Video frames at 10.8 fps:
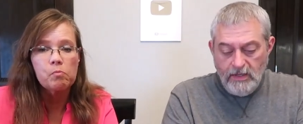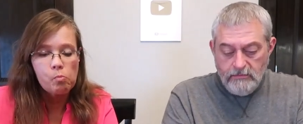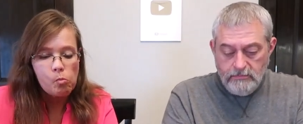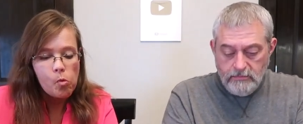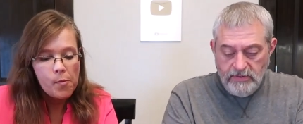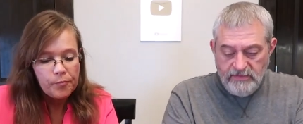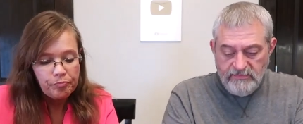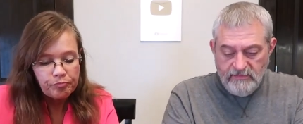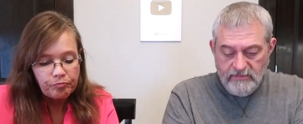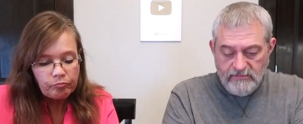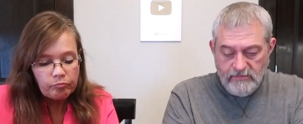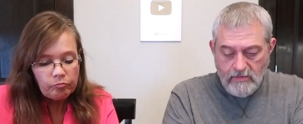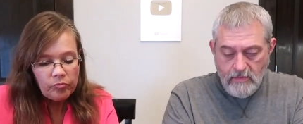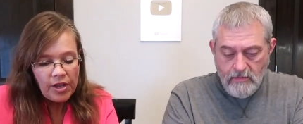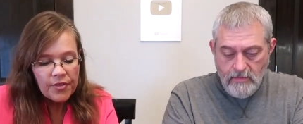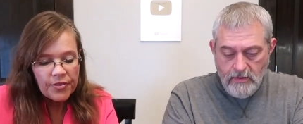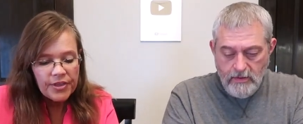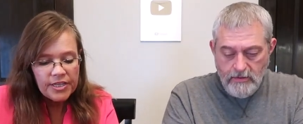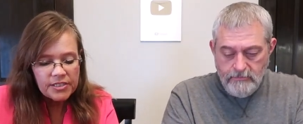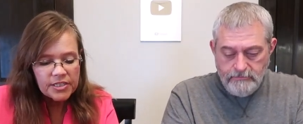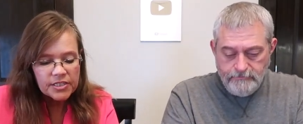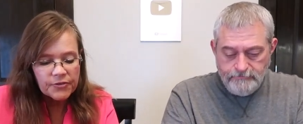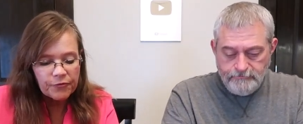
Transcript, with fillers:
Speaker 1: Yeah, it's nice. And this is